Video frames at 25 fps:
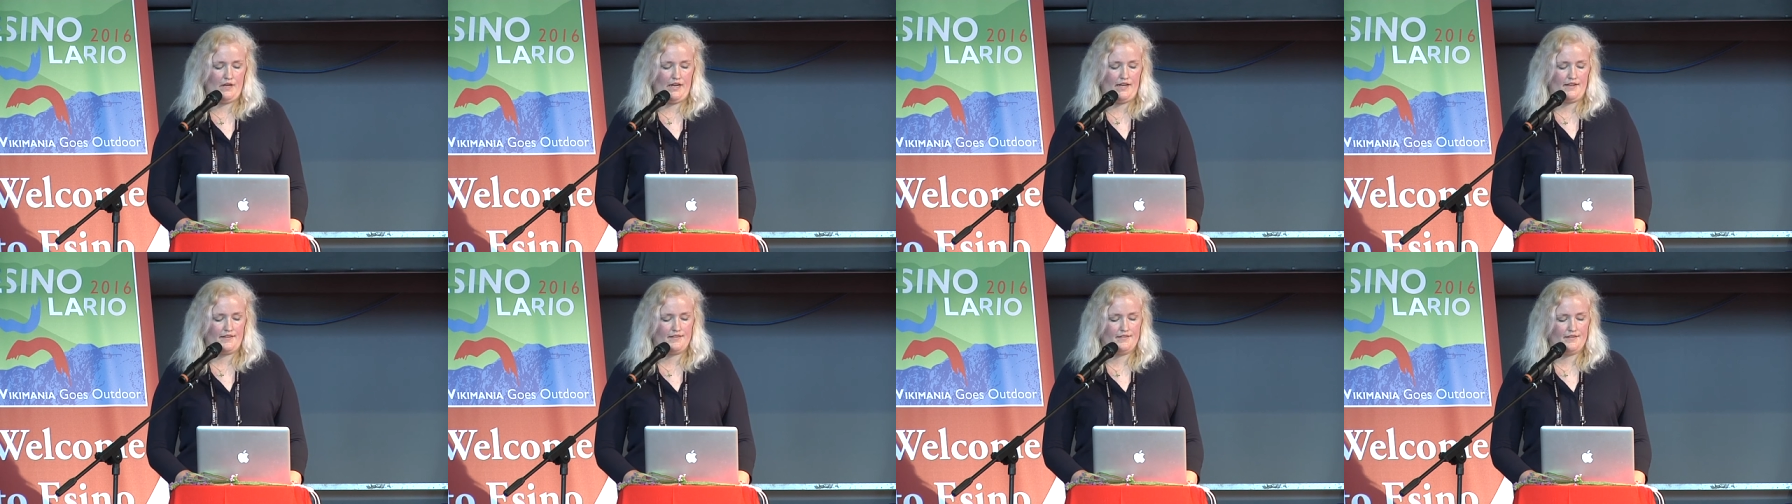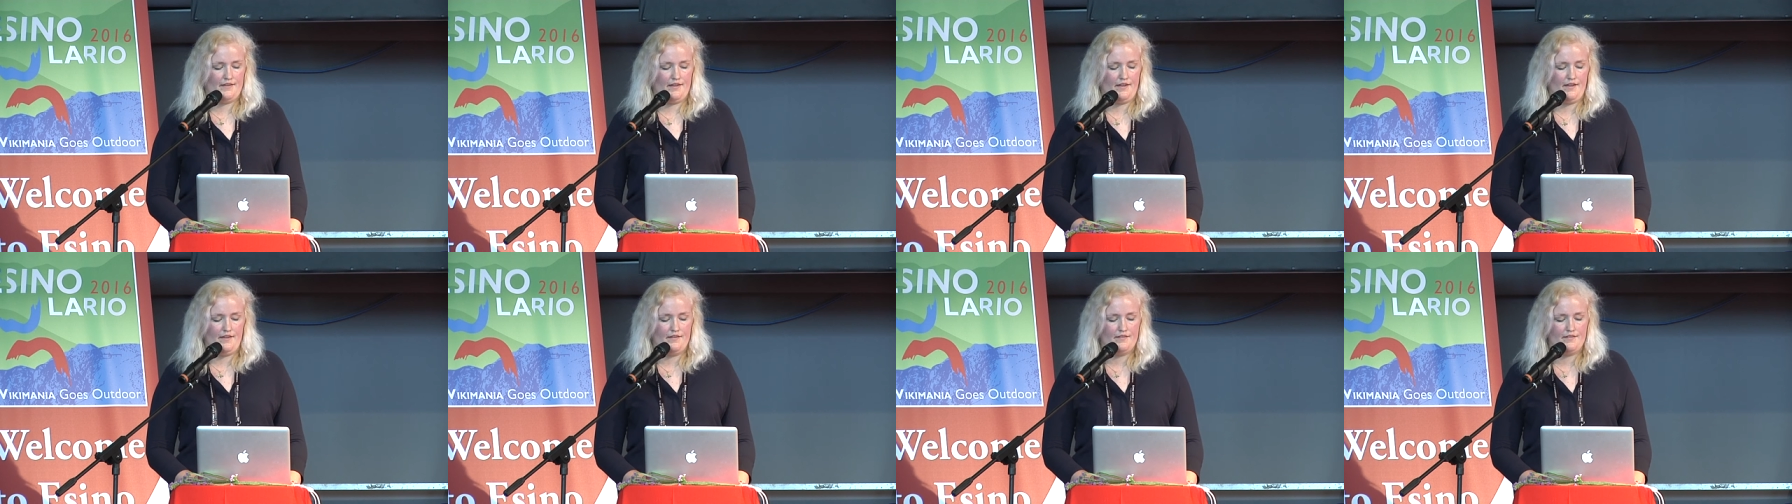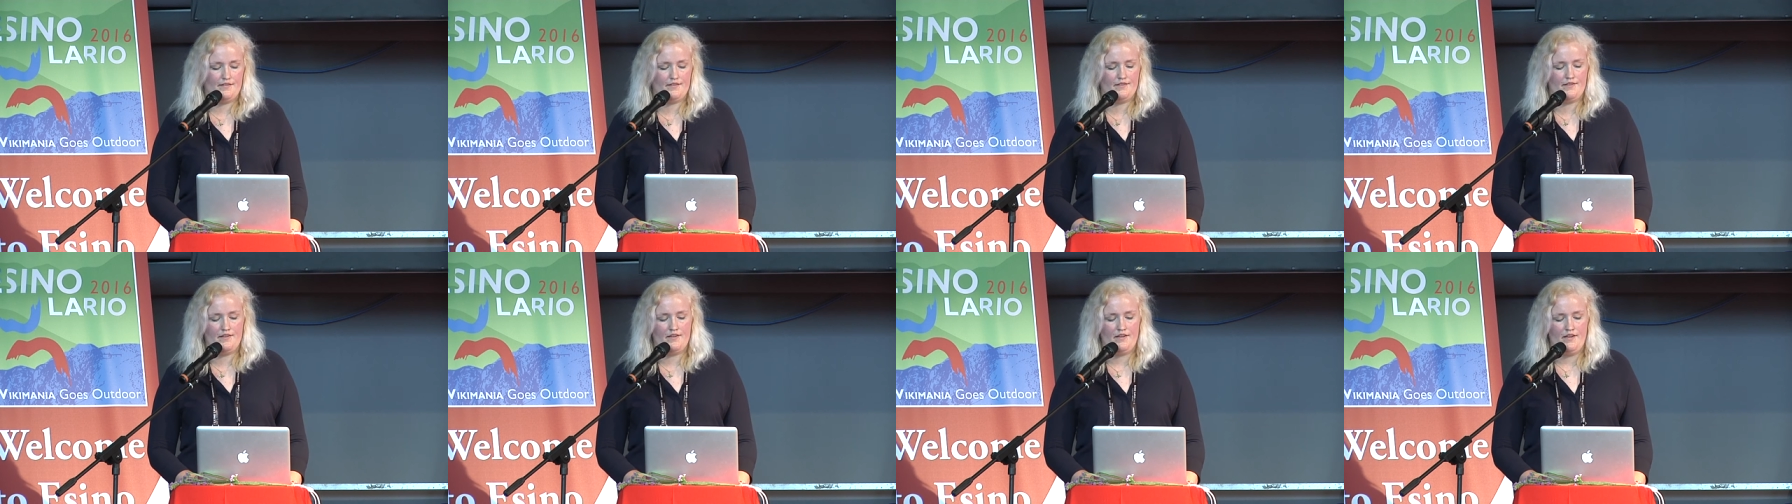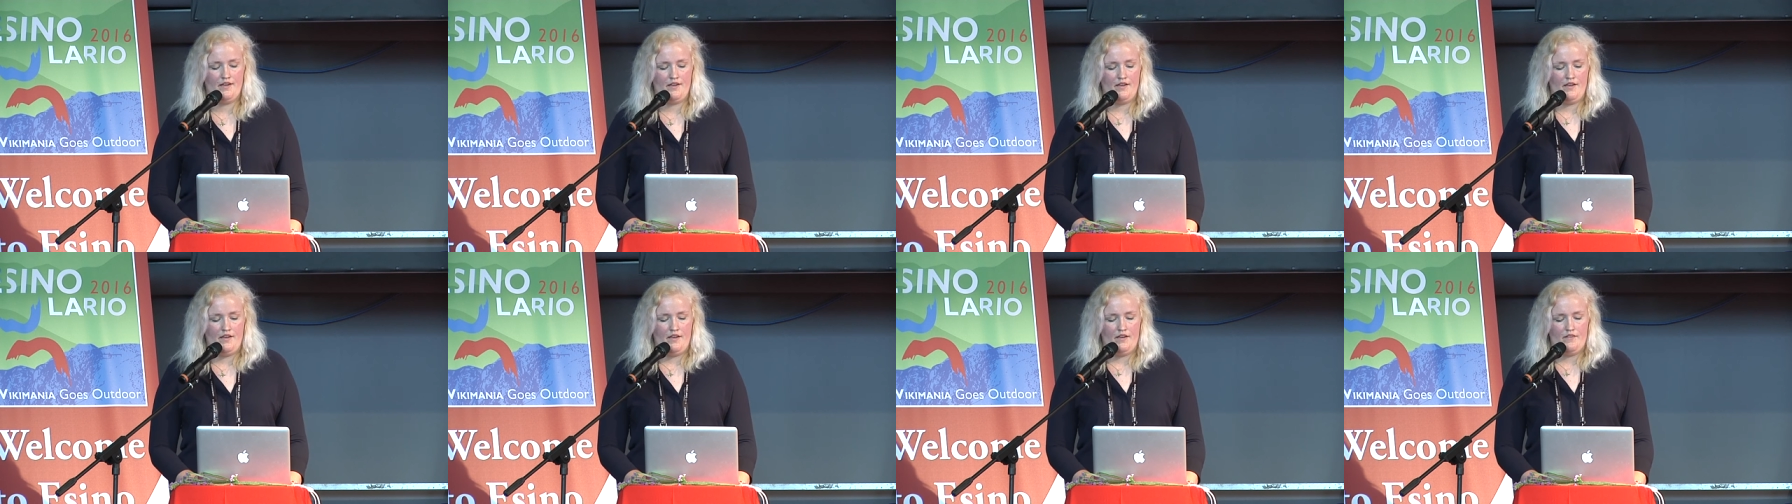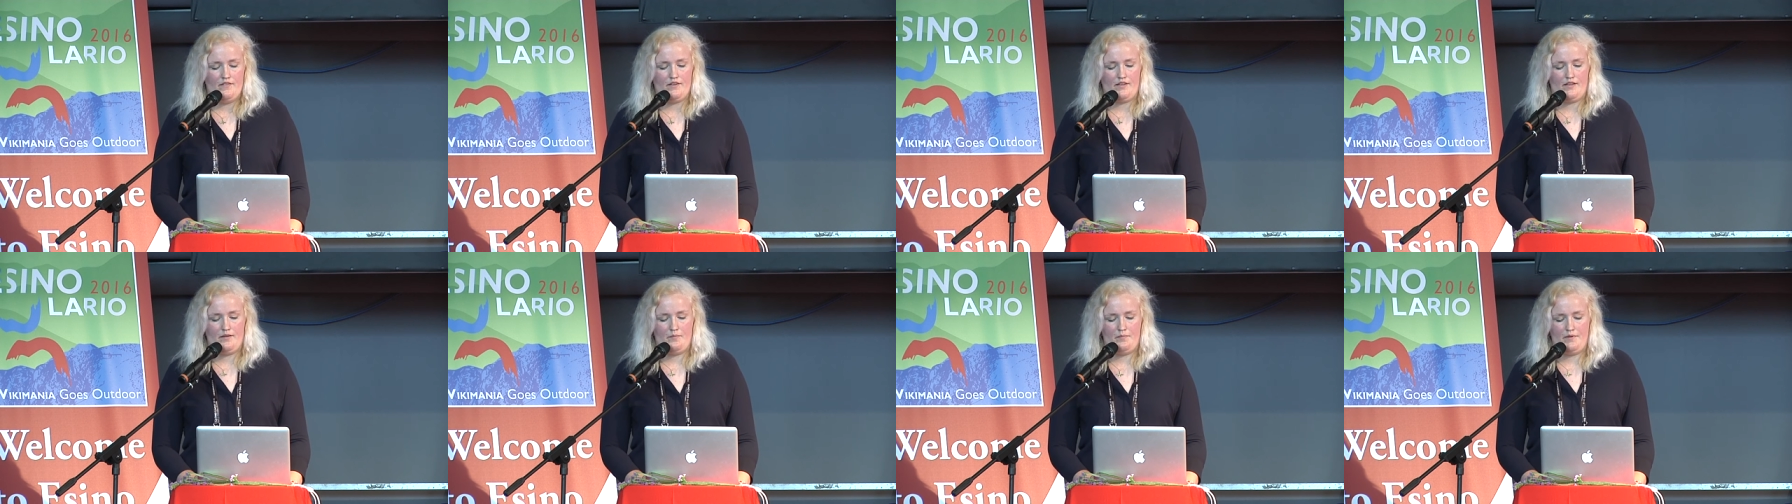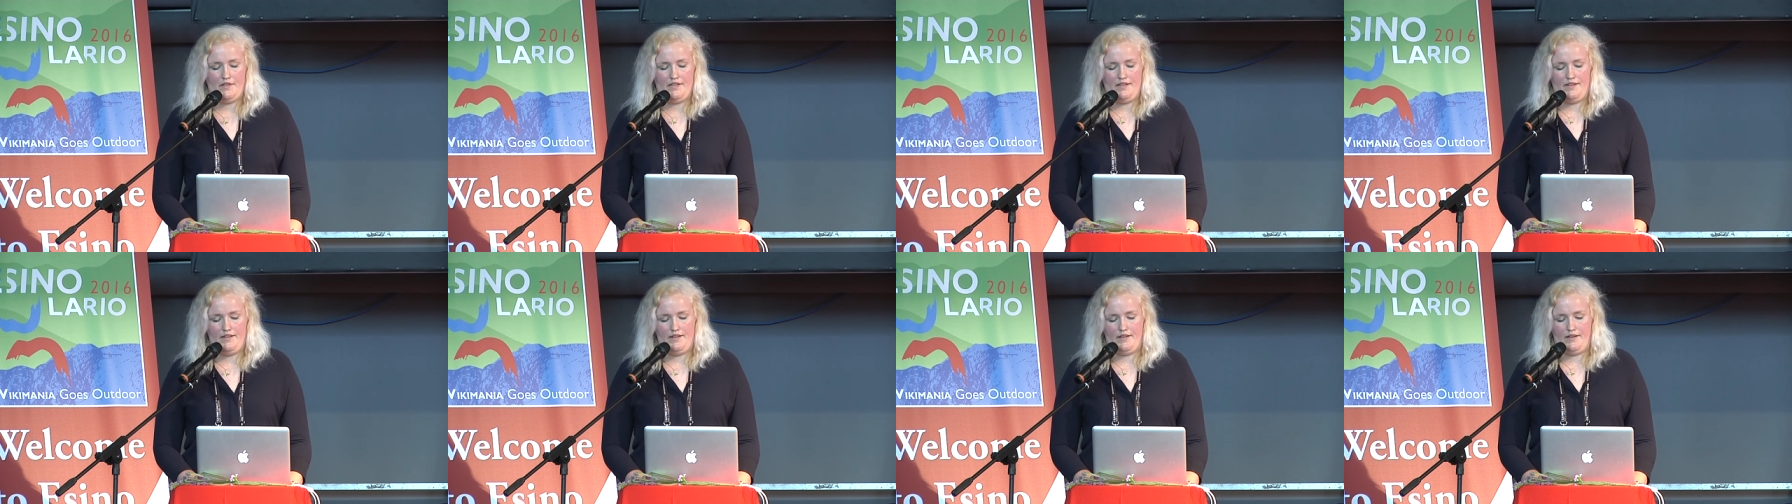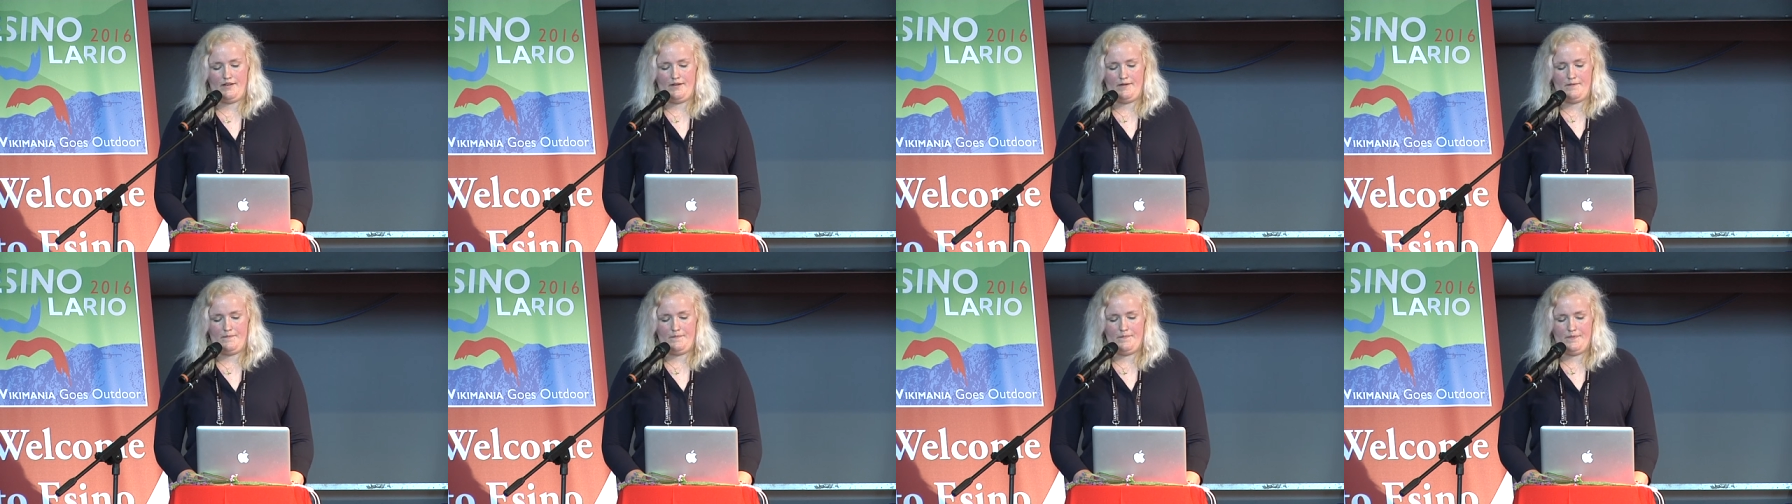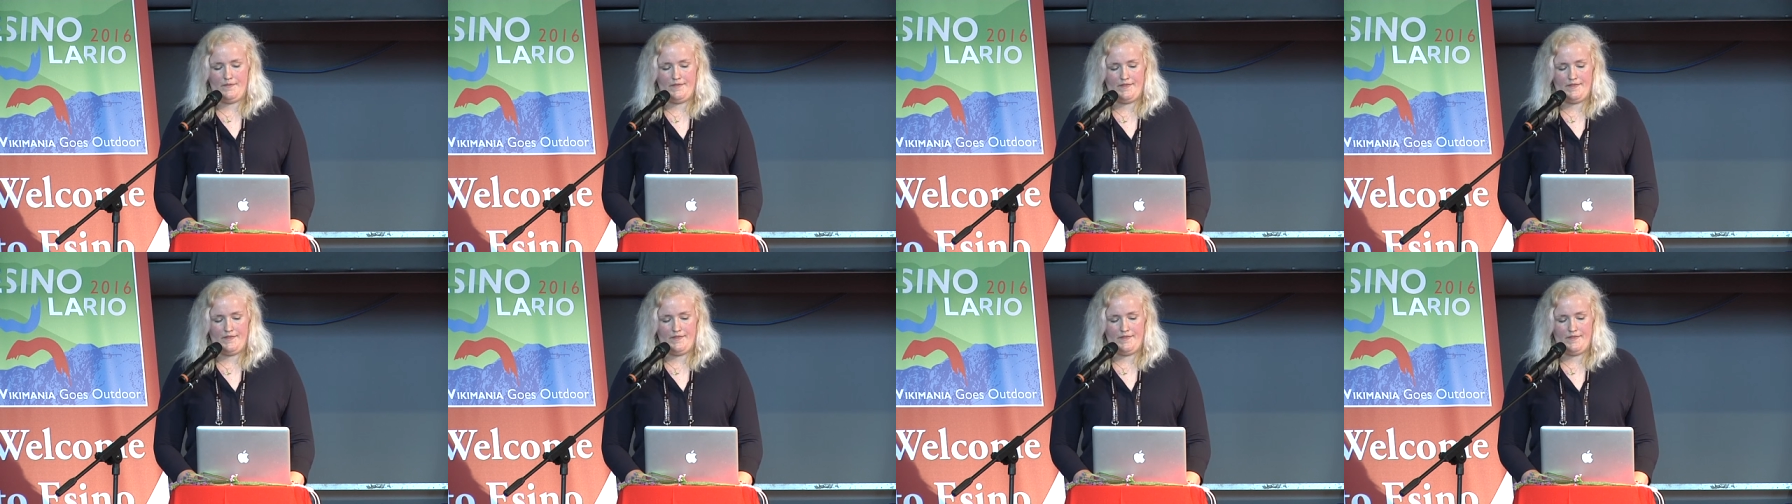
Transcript: access Wikipedia.